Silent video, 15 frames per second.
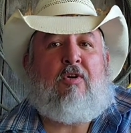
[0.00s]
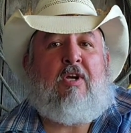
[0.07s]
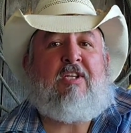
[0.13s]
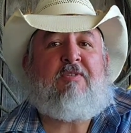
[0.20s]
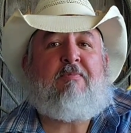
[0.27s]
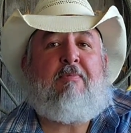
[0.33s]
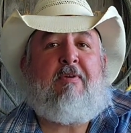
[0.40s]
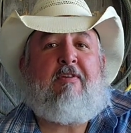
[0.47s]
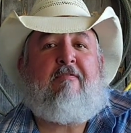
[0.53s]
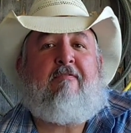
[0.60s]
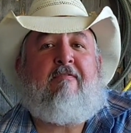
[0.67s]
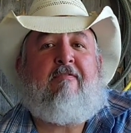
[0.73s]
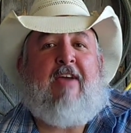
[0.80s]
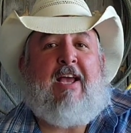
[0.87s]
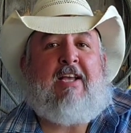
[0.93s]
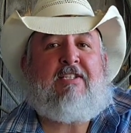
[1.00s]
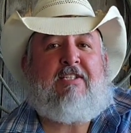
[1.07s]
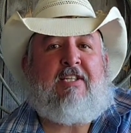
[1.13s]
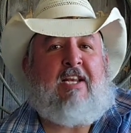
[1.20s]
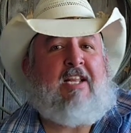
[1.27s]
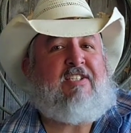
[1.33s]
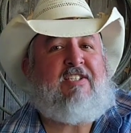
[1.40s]
who has been
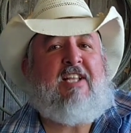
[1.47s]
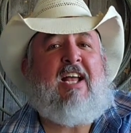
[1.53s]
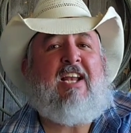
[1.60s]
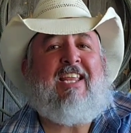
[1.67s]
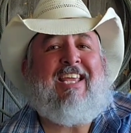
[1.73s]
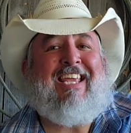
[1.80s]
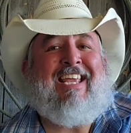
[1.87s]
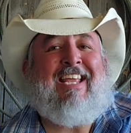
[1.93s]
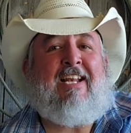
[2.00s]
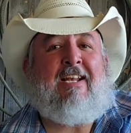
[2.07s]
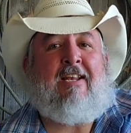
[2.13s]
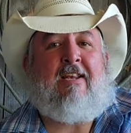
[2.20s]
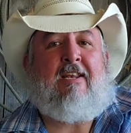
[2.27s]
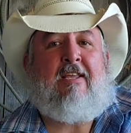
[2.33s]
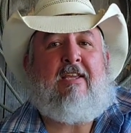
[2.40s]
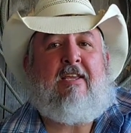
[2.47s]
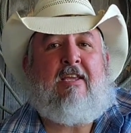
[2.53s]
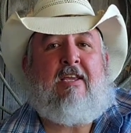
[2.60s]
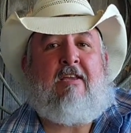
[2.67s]
fasting, has not eaten